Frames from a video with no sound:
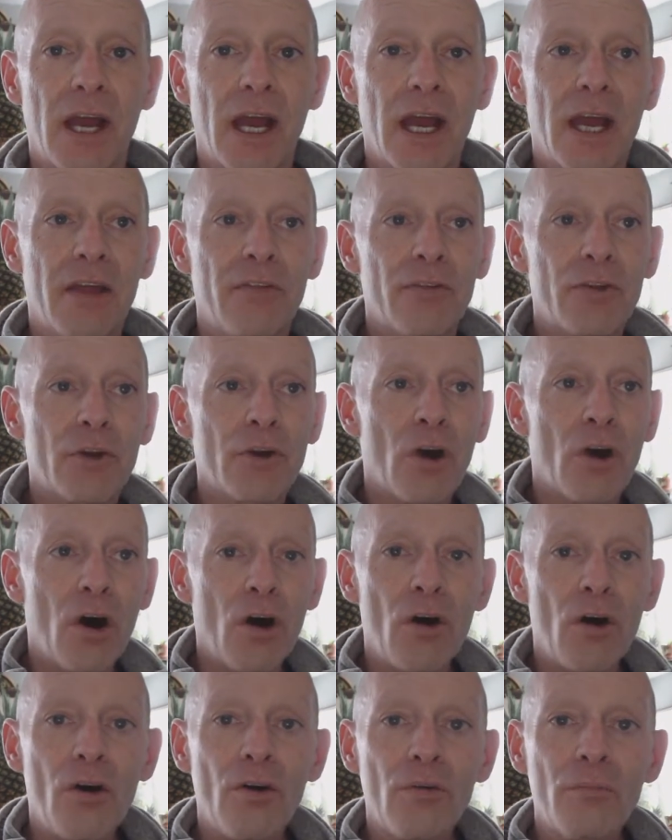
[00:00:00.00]
And they're
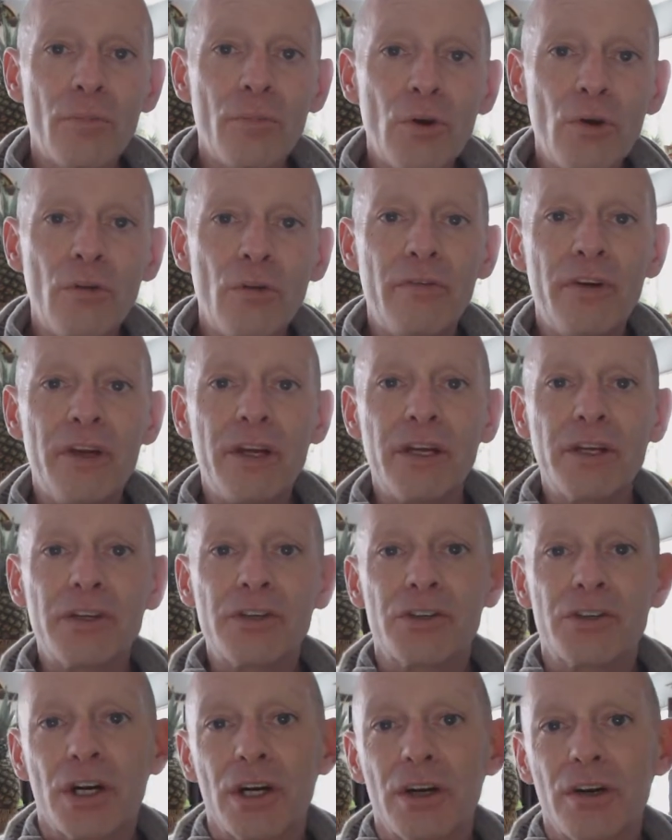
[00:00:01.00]
all moving
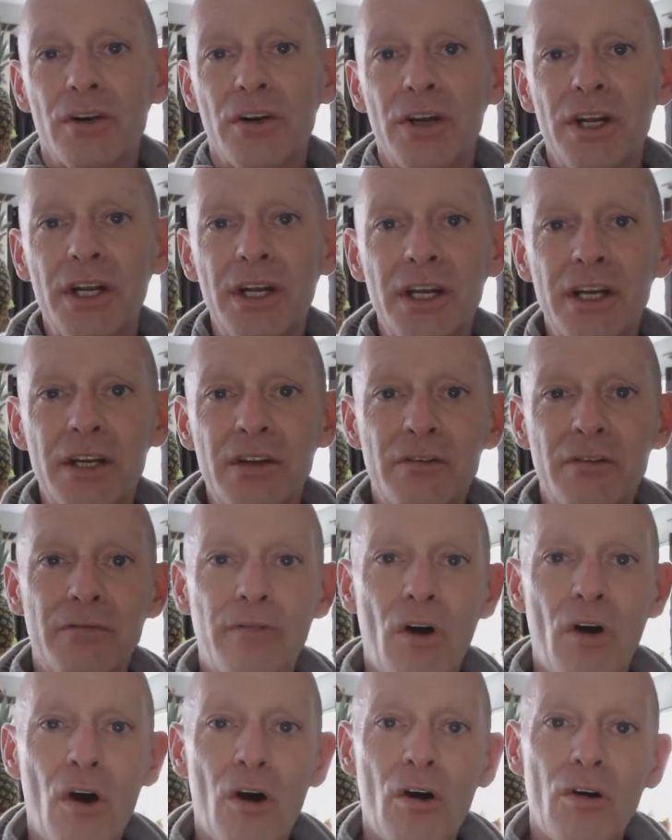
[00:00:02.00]
and turning and
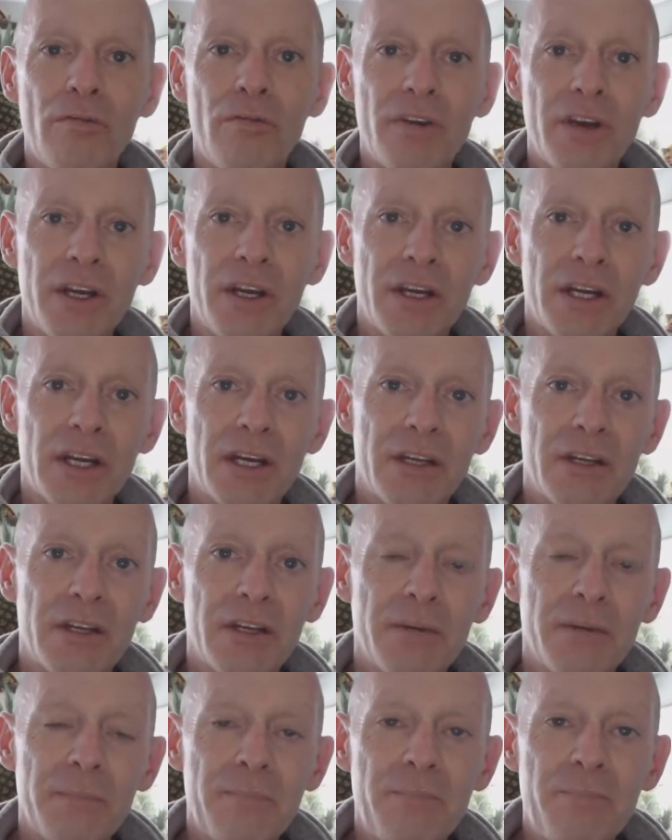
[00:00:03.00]
evolving
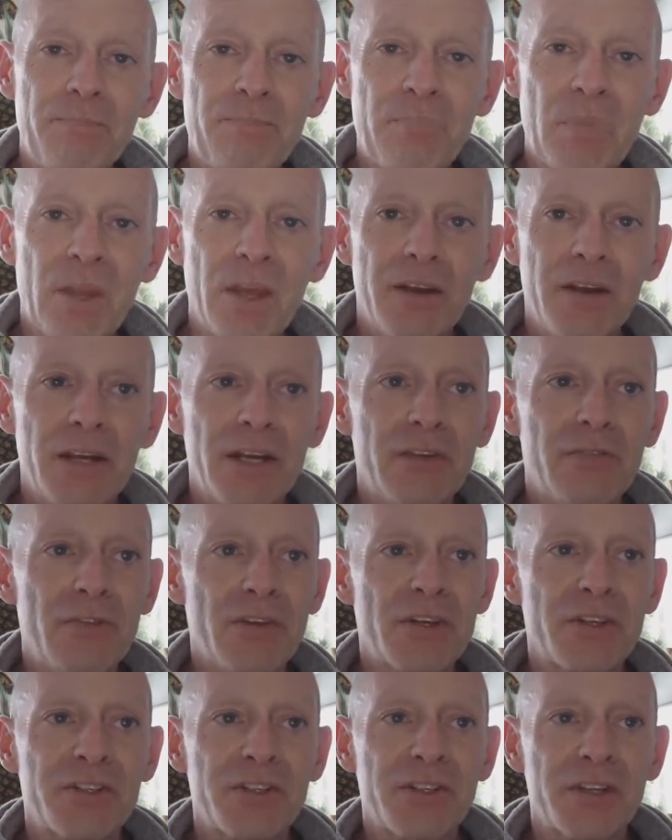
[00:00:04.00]
and in
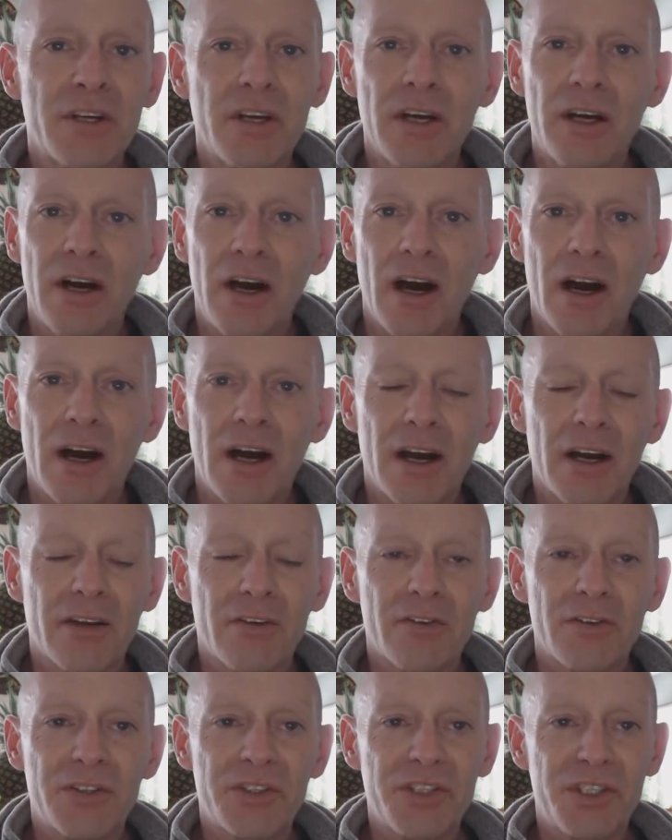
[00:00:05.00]
this
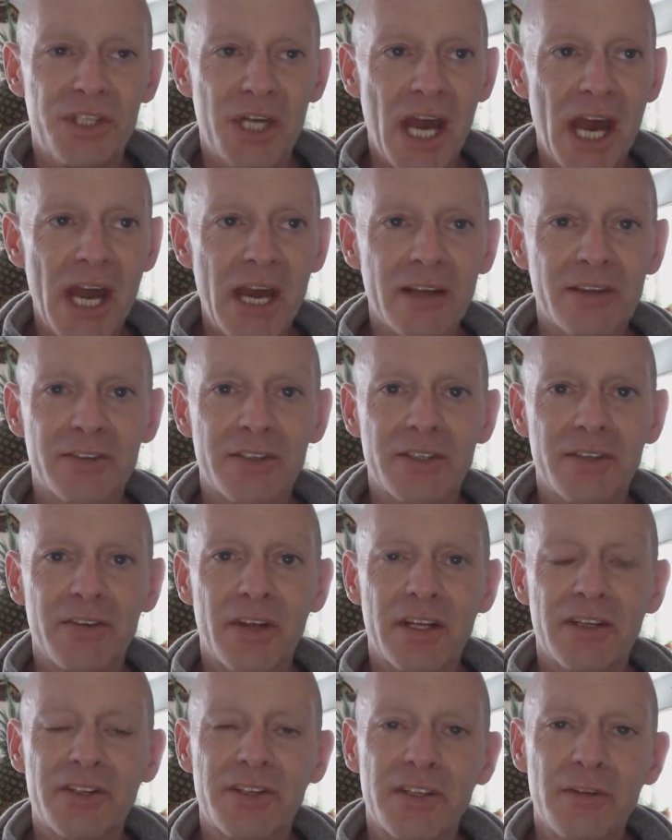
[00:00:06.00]
dance
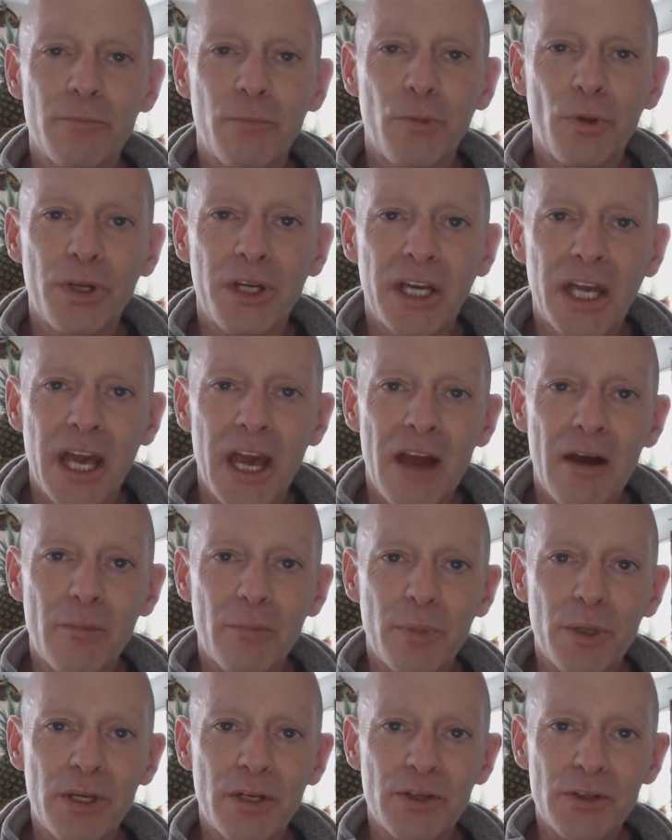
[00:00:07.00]
that simply
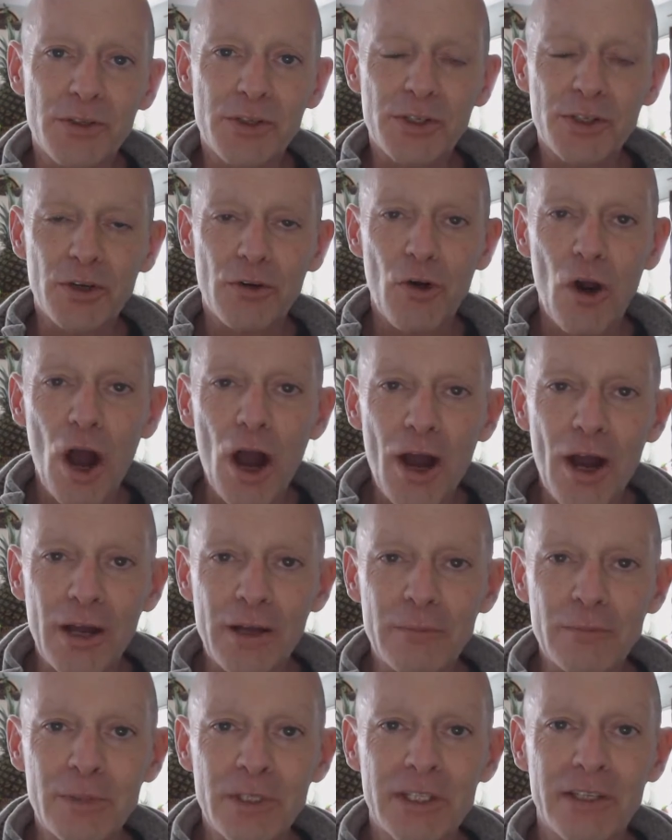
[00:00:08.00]
can't be
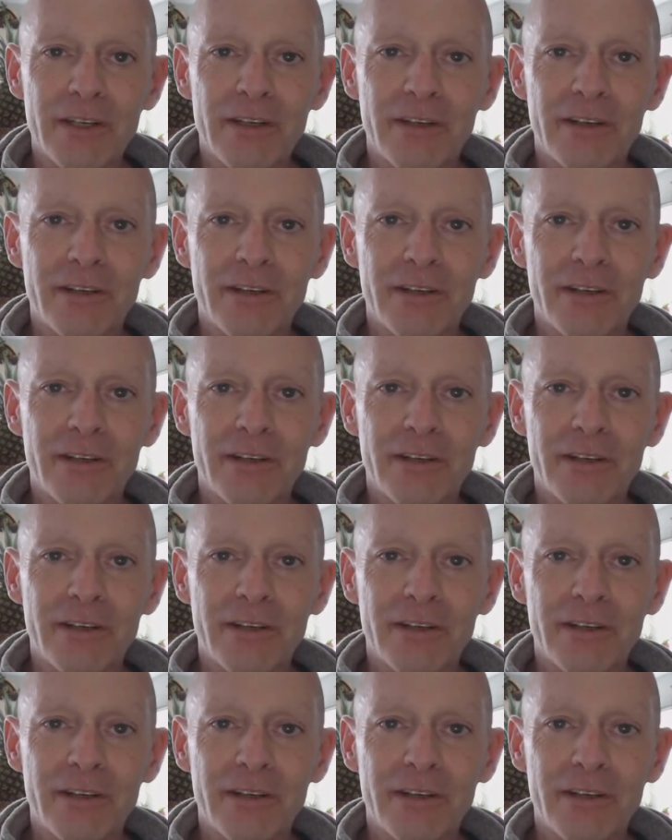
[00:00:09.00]
described.